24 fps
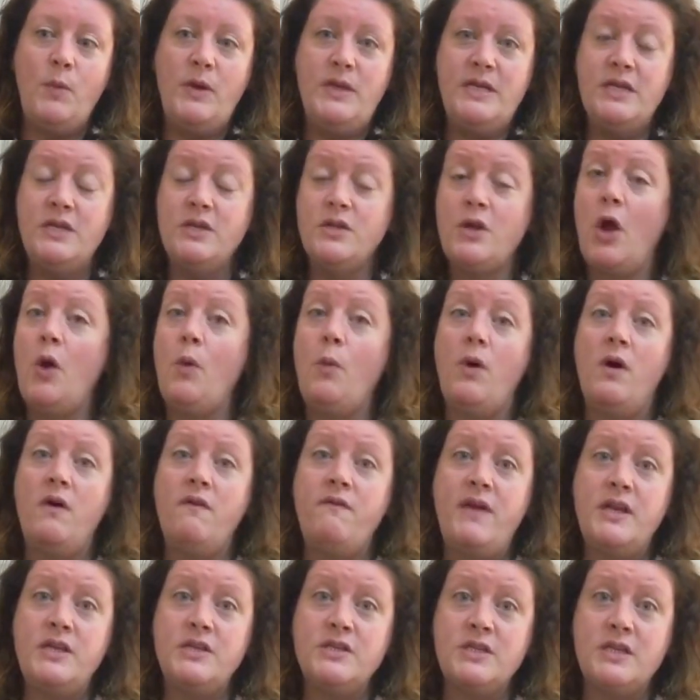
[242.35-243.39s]
We didn't know what
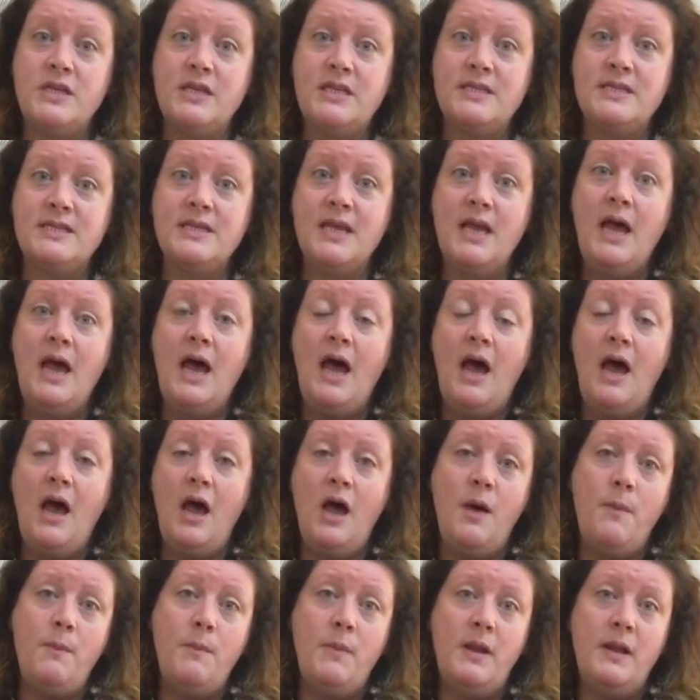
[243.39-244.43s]
adventures
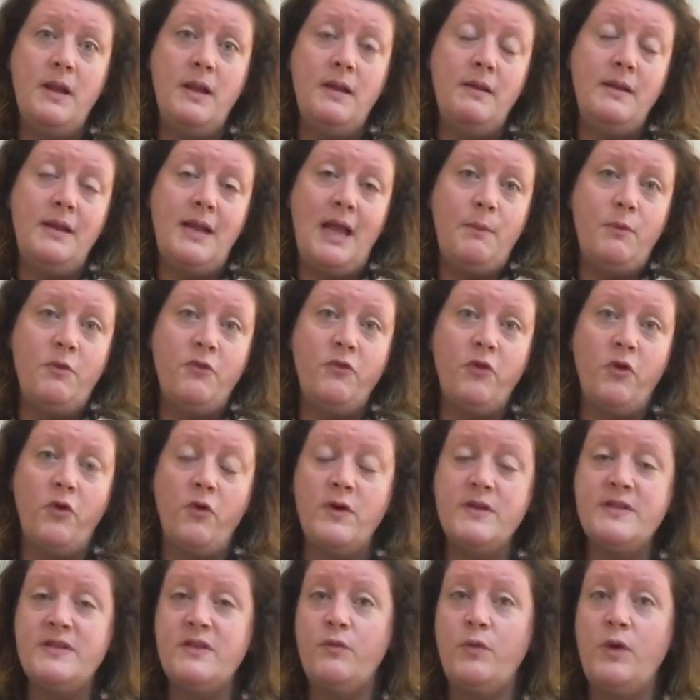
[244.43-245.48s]
lay
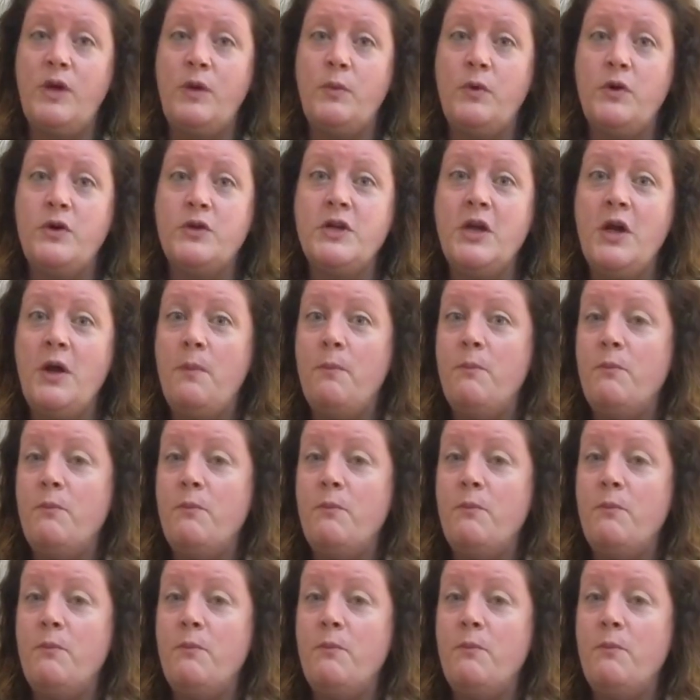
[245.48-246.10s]
before us, if we would